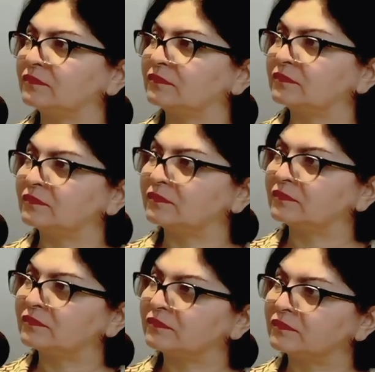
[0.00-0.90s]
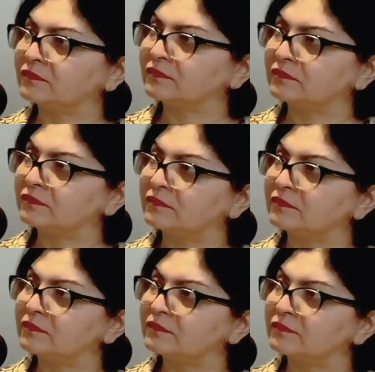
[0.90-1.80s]

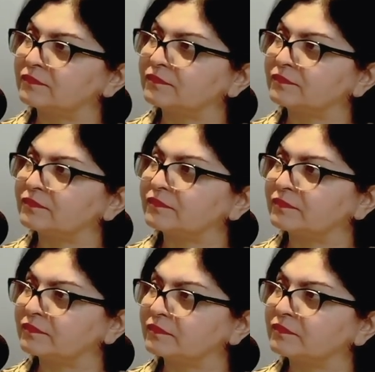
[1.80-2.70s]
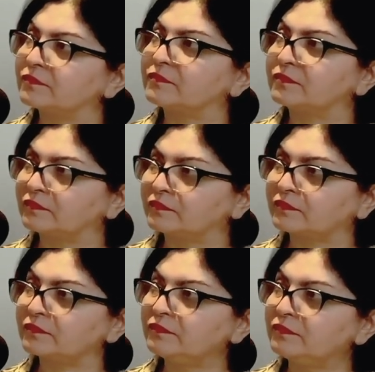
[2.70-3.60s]

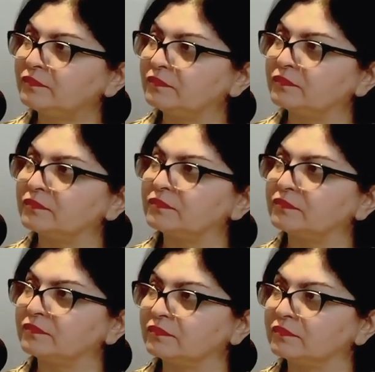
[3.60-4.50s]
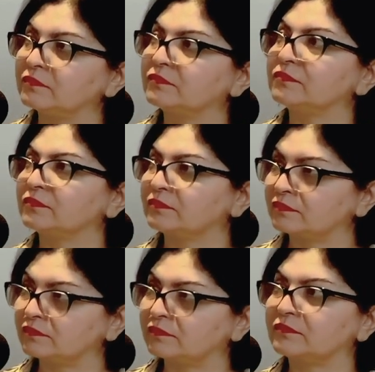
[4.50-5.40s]

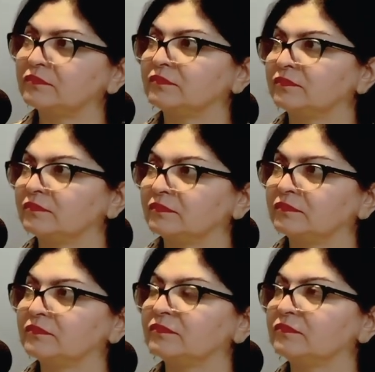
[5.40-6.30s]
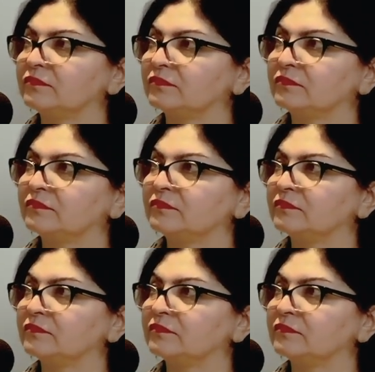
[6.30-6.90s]
No words are spoken by the person on screen.